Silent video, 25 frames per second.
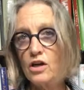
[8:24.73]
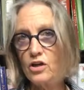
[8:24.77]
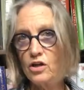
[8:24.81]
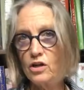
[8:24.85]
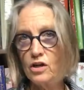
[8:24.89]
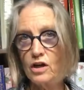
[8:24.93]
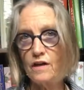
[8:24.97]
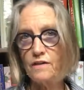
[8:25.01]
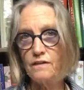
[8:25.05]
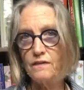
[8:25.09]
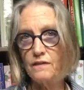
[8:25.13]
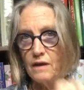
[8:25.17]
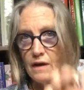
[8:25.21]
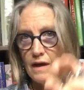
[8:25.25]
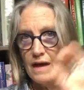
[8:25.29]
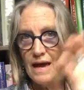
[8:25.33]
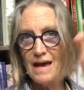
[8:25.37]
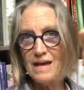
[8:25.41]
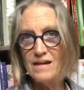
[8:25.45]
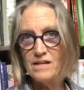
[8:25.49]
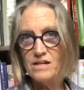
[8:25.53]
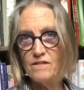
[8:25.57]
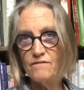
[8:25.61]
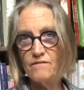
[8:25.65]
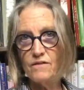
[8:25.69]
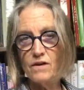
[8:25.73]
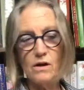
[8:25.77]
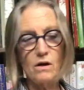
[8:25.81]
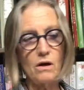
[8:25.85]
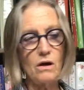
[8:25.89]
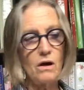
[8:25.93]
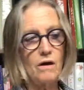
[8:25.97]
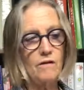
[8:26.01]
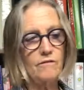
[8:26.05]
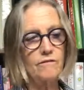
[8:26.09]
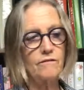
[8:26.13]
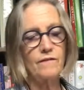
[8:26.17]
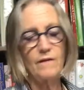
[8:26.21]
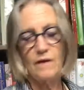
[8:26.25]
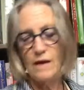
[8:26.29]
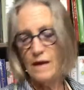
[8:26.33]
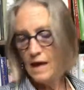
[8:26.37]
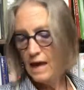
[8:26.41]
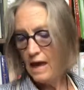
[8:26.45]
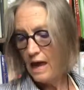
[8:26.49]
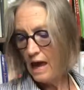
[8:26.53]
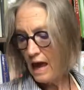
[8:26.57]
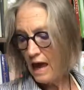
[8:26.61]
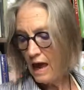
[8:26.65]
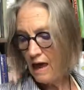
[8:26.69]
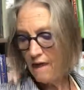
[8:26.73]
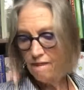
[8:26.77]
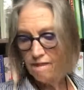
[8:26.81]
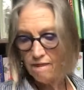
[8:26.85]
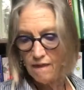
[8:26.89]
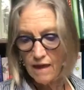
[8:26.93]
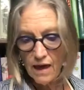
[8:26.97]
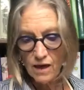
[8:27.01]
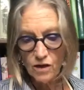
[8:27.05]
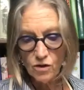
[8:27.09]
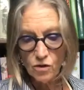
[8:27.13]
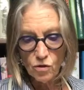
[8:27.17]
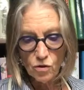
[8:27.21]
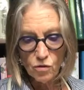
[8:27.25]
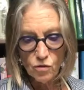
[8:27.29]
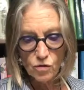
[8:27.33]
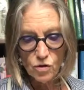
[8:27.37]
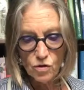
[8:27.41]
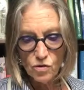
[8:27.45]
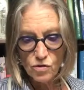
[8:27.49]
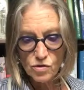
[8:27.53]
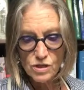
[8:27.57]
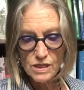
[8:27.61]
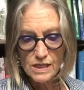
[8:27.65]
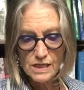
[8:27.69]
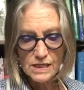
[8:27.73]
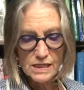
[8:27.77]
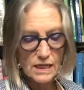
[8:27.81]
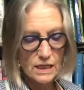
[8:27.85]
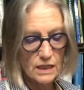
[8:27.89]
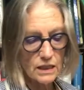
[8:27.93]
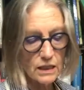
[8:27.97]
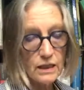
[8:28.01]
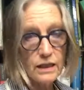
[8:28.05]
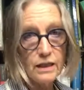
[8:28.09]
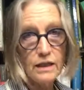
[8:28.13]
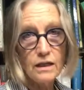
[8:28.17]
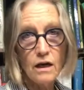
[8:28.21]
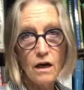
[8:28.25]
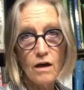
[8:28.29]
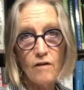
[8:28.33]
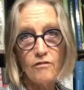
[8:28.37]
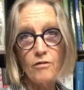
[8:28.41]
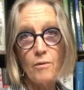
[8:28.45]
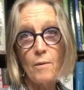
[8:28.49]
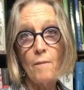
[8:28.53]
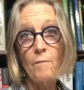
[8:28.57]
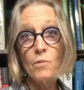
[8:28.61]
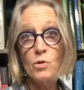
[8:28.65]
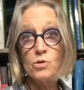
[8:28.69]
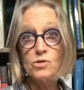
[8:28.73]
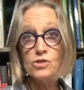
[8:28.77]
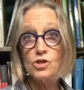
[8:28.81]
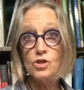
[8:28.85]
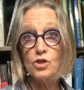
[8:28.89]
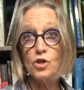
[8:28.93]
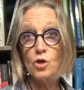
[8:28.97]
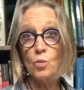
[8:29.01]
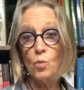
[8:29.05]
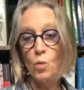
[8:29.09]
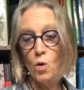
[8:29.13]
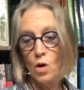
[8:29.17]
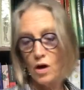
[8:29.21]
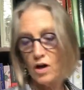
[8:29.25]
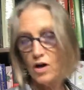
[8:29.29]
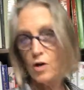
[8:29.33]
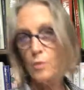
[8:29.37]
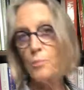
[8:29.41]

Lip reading: You cut the end of it off, and then you use it to clean off most of your water